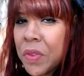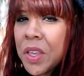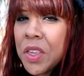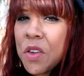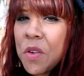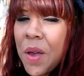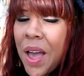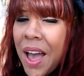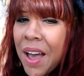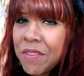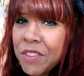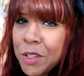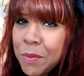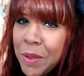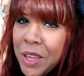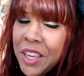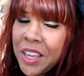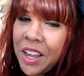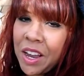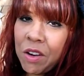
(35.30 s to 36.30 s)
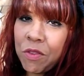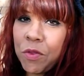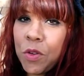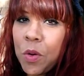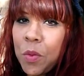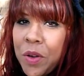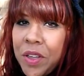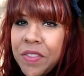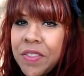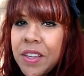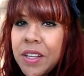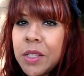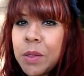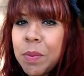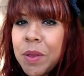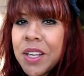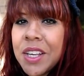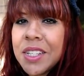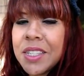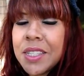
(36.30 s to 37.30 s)
You have to be careful with this
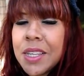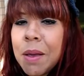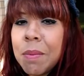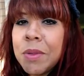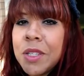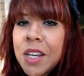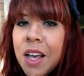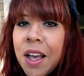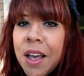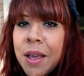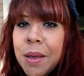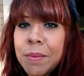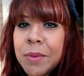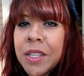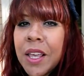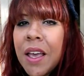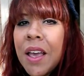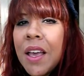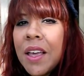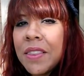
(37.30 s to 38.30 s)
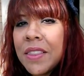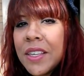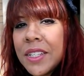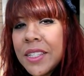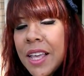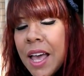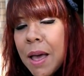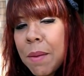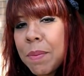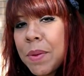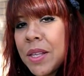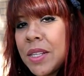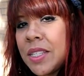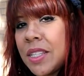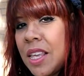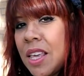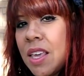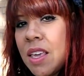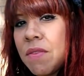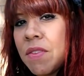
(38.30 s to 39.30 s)
because sometimes this happens
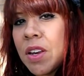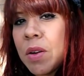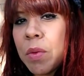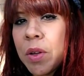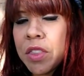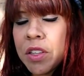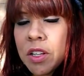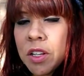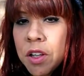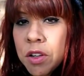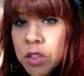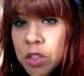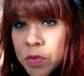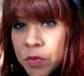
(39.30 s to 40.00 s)
even with close